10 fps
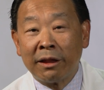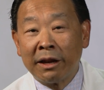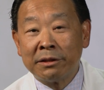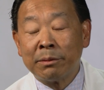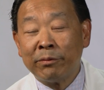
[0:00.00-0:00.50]

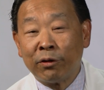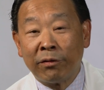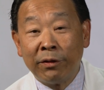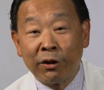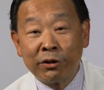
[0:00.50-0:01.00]
allay some of your
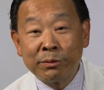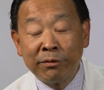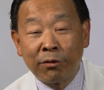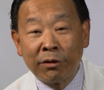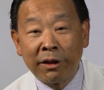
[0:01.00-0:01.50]
fears
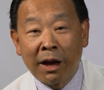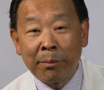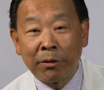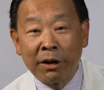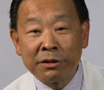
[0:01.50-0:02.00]
before the
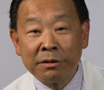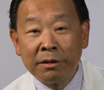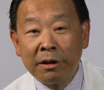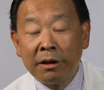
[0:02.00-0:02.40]
operation.